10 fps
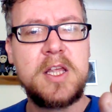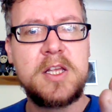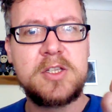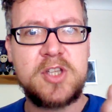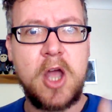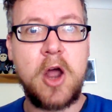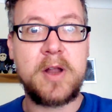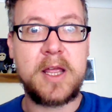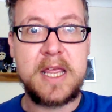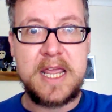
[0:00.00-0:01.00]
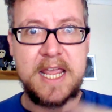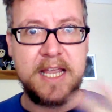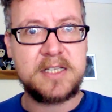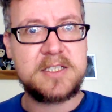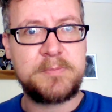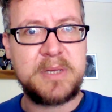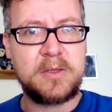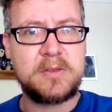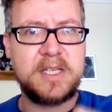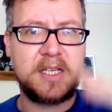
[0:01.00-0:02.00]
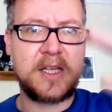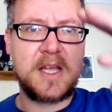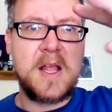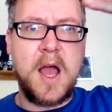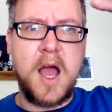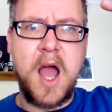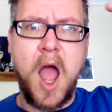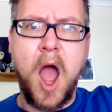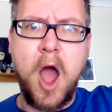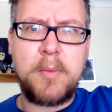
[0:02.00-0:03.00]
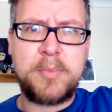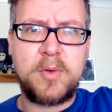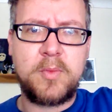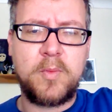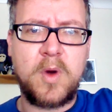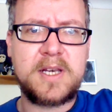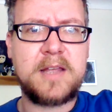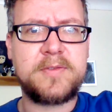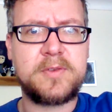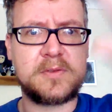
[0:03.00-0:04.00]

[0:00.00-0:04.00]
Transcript: Sarah into the building, up one level,